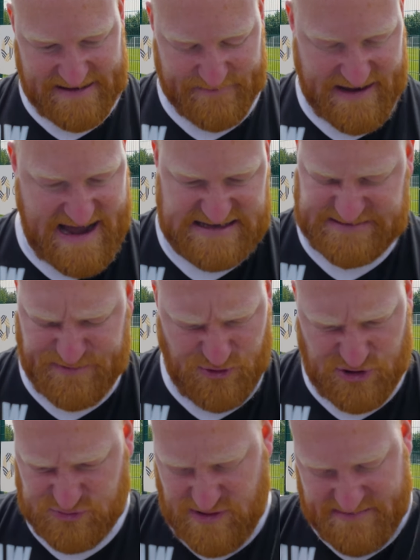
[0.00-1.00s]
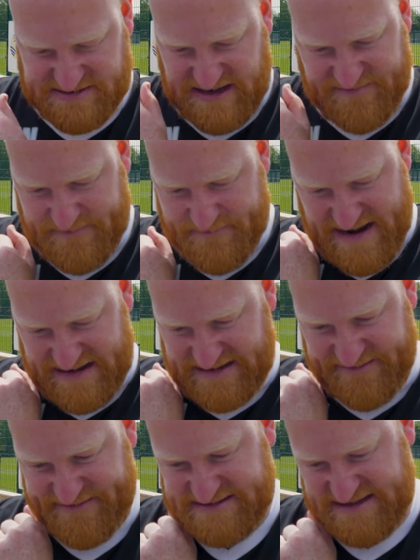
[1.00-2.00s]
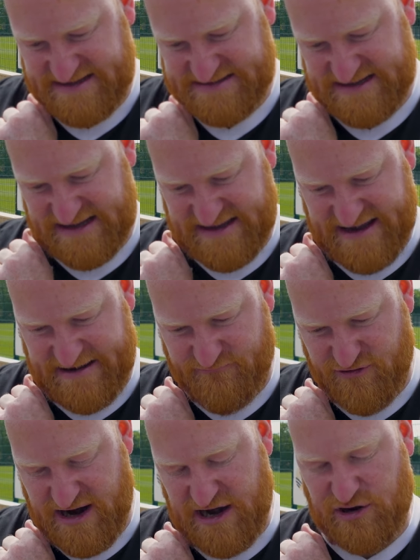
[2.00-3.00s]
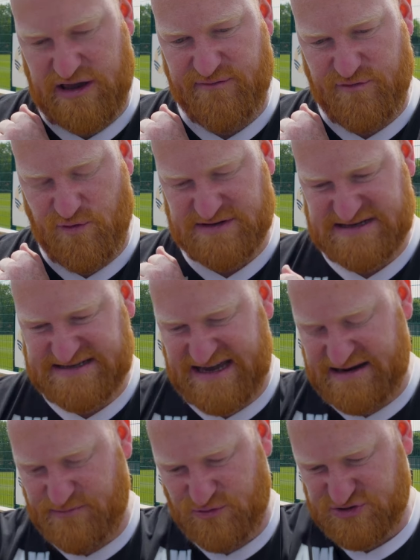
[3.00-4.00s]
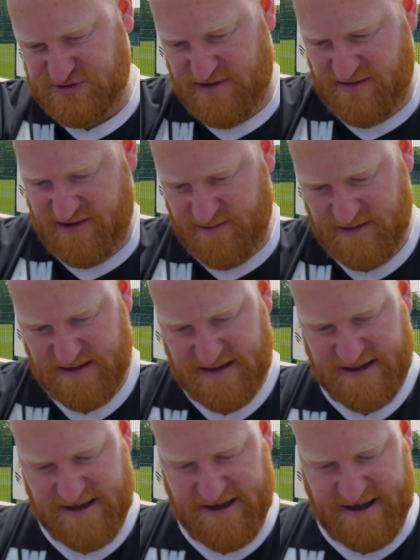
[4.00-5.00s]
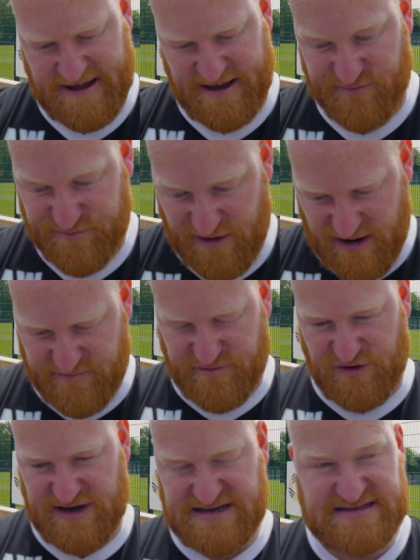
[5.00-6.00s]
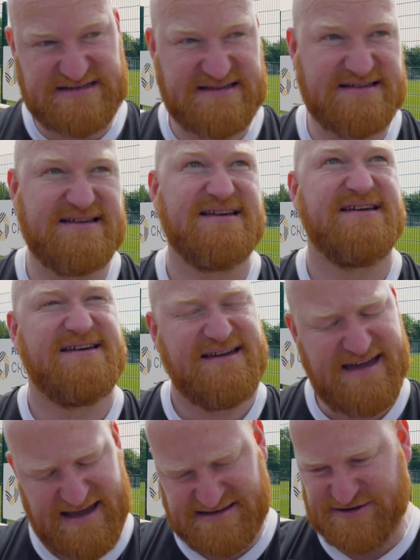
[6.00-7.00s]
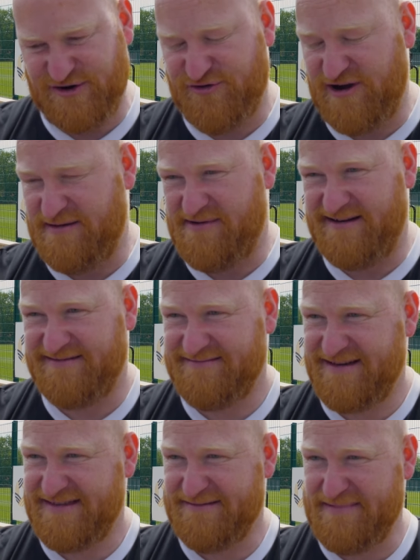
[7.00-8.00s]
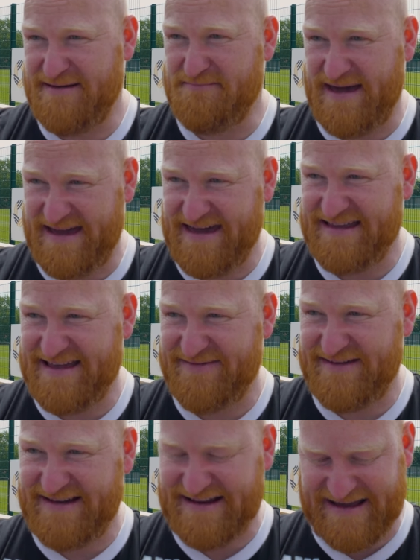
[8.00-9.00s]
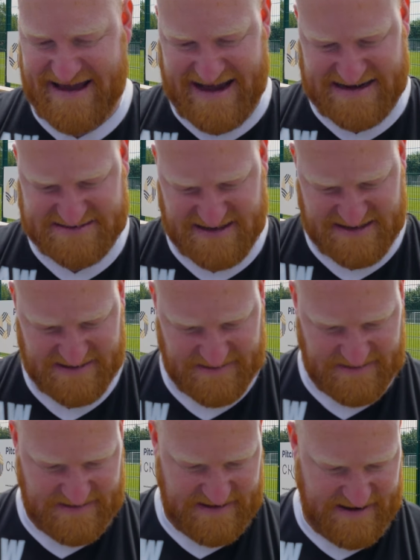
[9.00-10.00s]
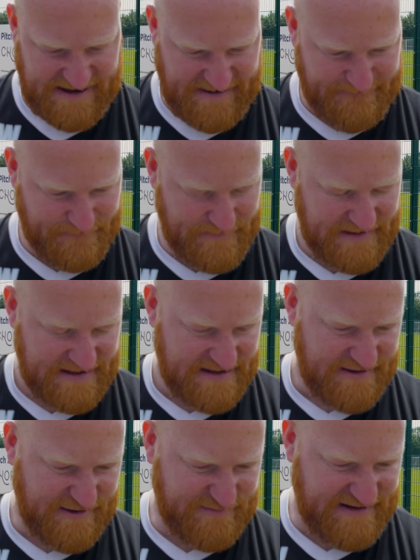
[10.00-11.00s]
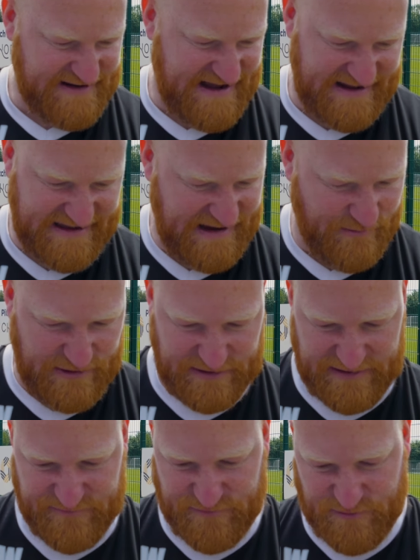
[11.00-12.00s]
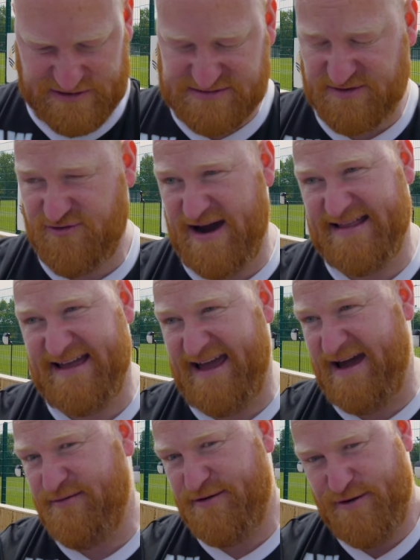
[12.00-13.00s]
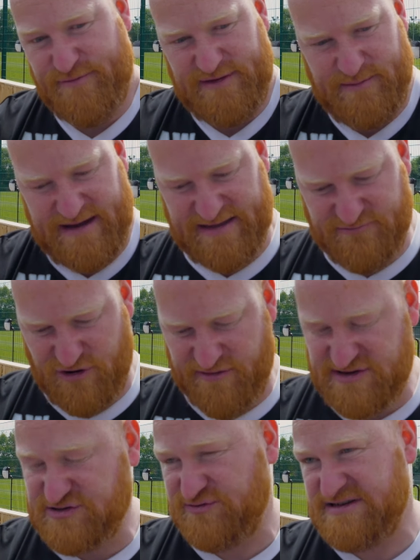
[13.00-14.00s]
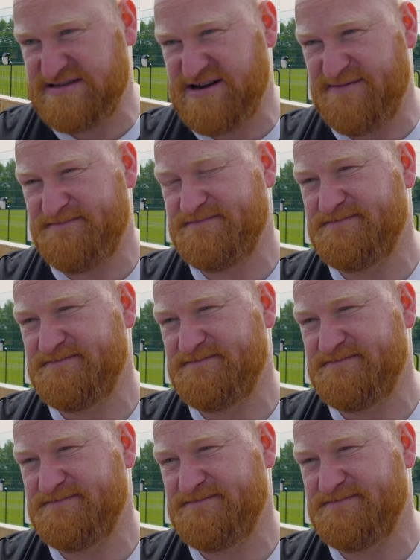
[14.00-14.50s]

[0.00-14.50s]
But our supporters were absolutely magnificent, and I'm really looking forward to seeing them all tomorrow. In fine voice, get your sun cream on. I think me and Becky are definitely going to get ours on. Other than that, yeah, we're looking forward to a great day out, and hopefully we get the right result this time.